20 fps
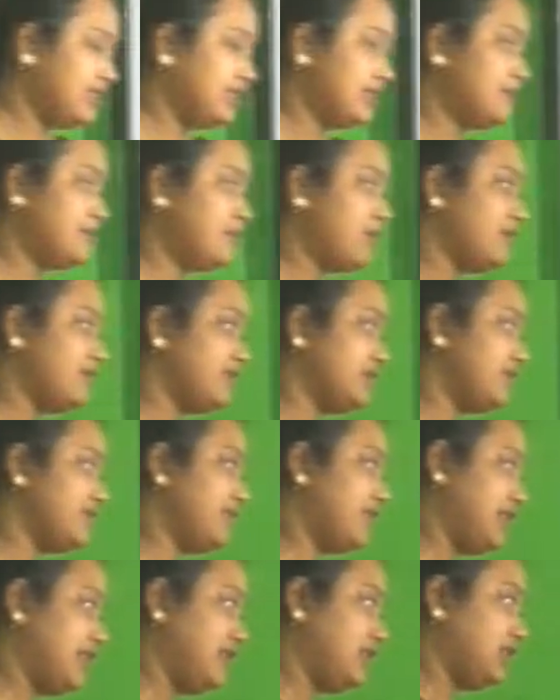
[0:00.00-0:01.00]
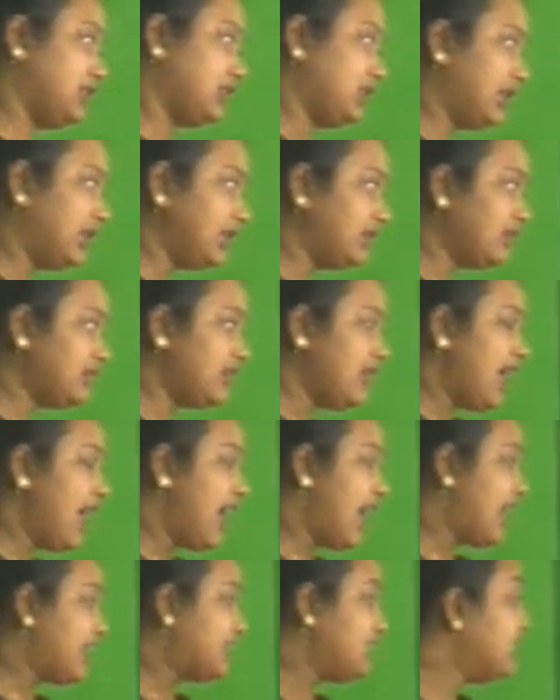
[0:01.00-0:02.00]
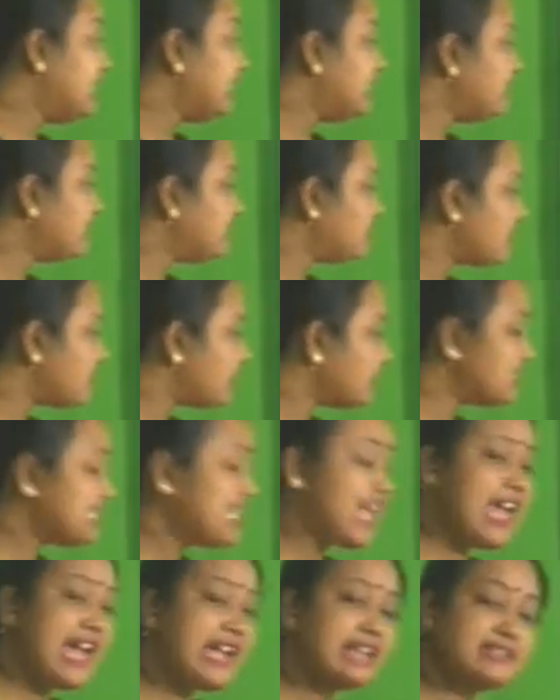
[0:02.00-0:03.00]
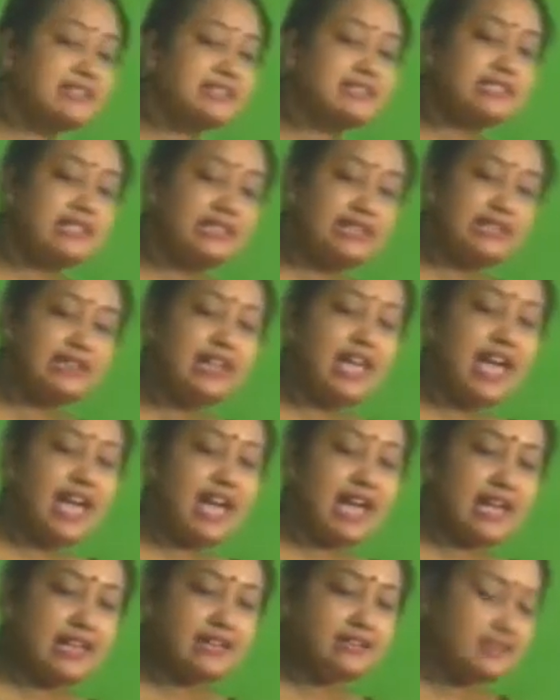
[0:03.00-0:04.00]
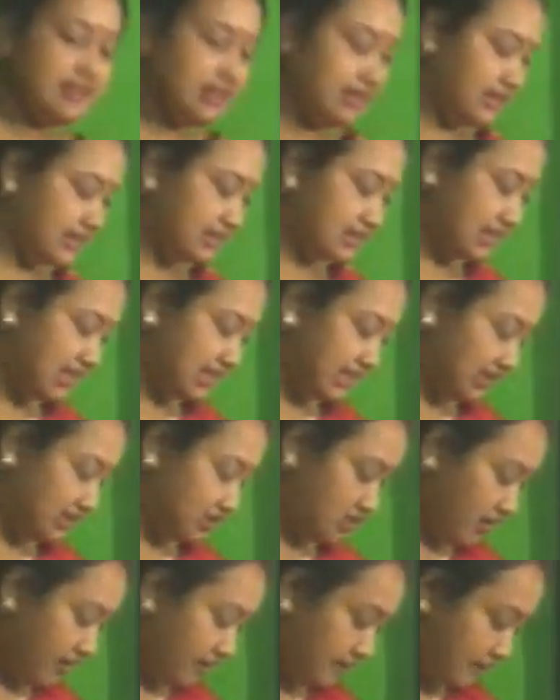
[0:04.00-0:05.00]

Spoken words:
boy was very thin and he was as thin as a sheet of